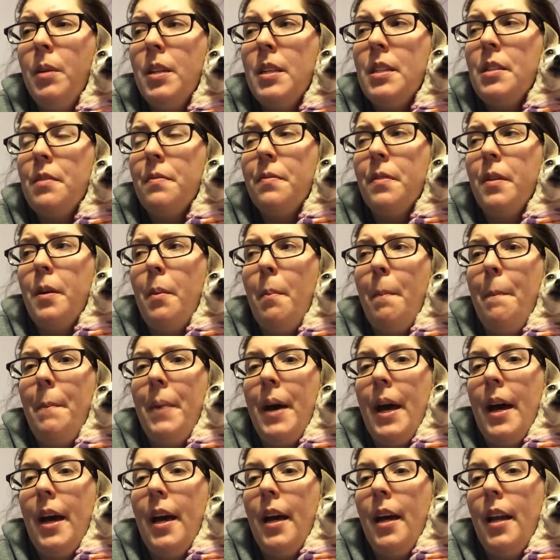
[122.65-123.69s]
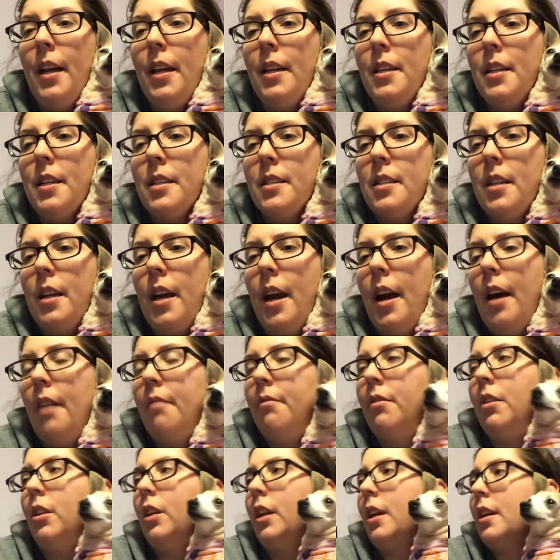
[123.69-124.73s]
bit different bed. It doesn't
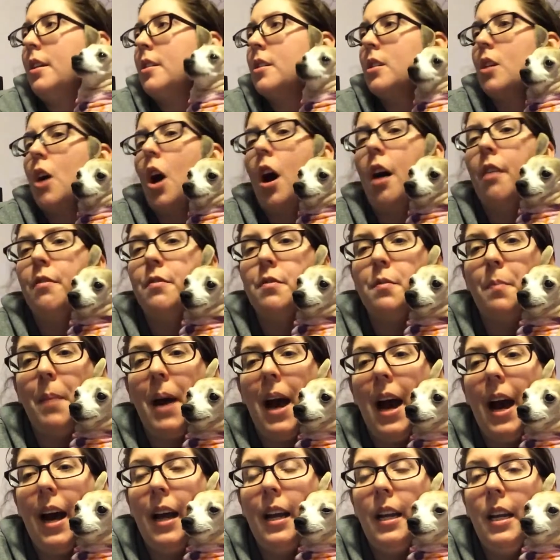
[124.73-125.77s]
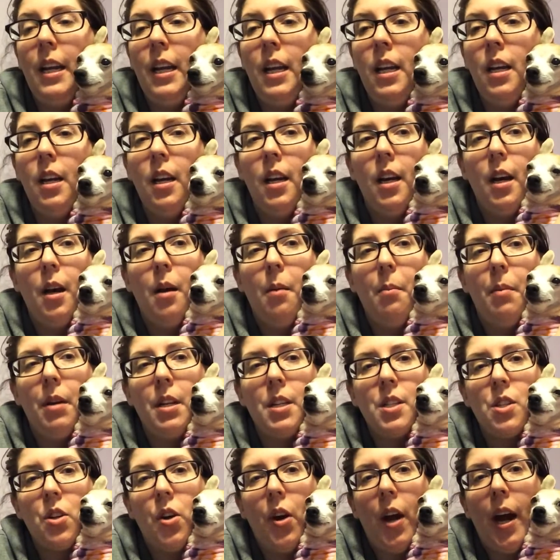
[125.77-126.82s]
have the like soft padding, but
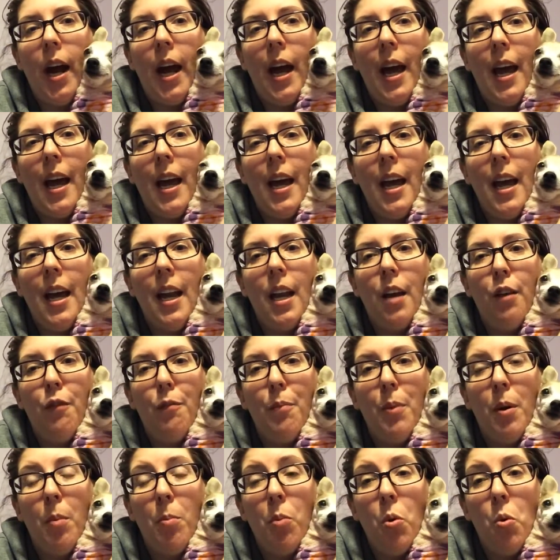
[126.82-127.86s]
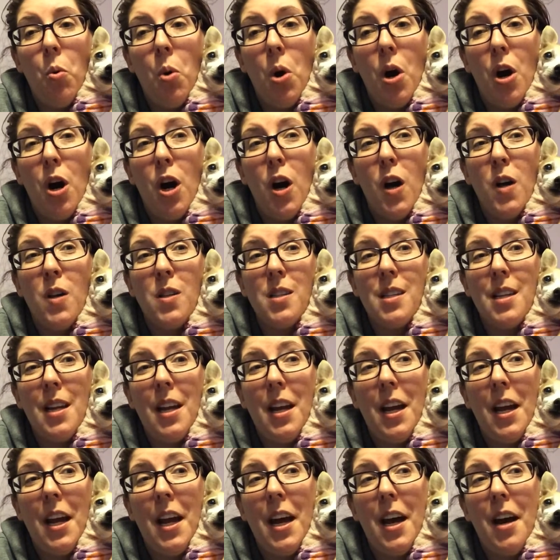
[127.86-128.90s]
it's gray, and I have purple walls, and
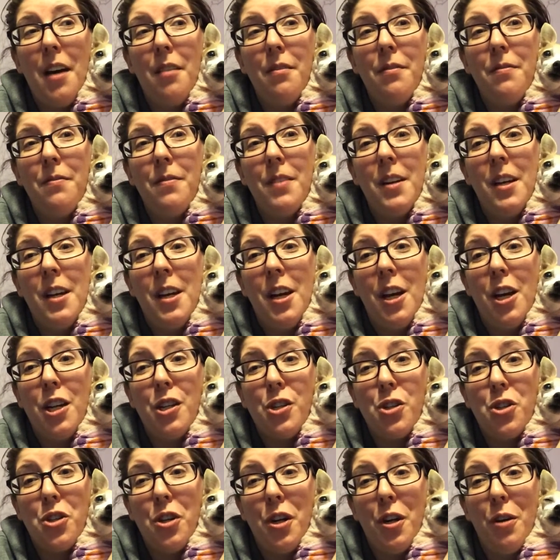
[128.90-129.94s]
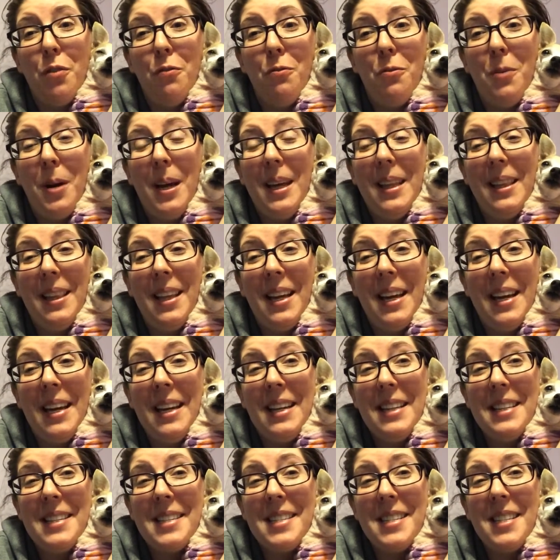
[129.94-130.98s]
I have a string of white
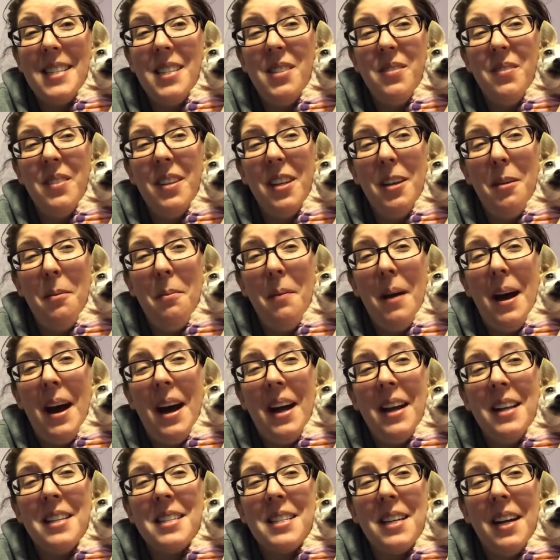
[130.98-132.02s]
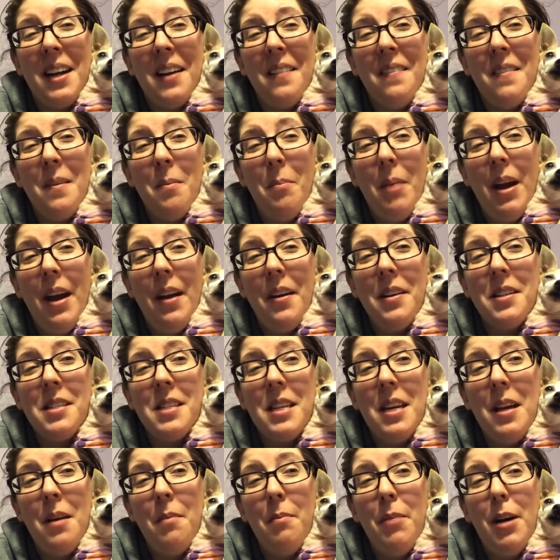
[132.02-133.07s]
lights. It's really bad. It's kind of
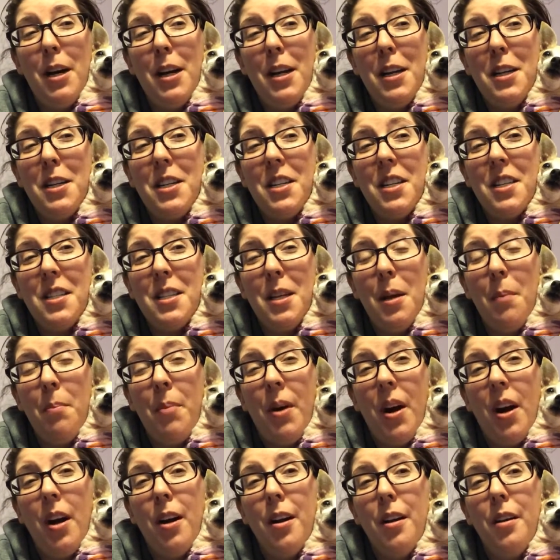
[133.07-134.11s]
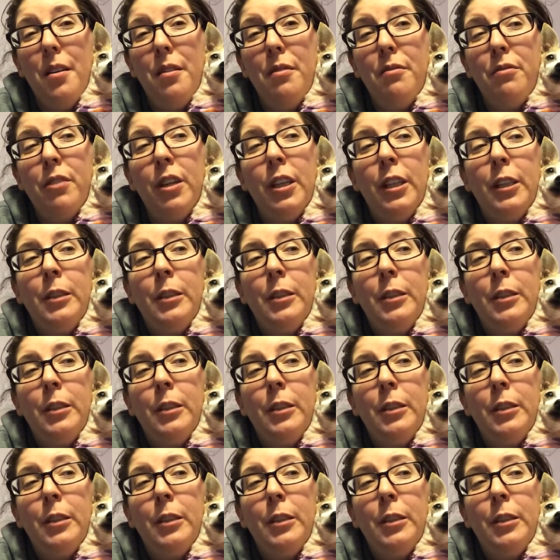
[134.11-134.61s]
embarrassing, but it's just like part of,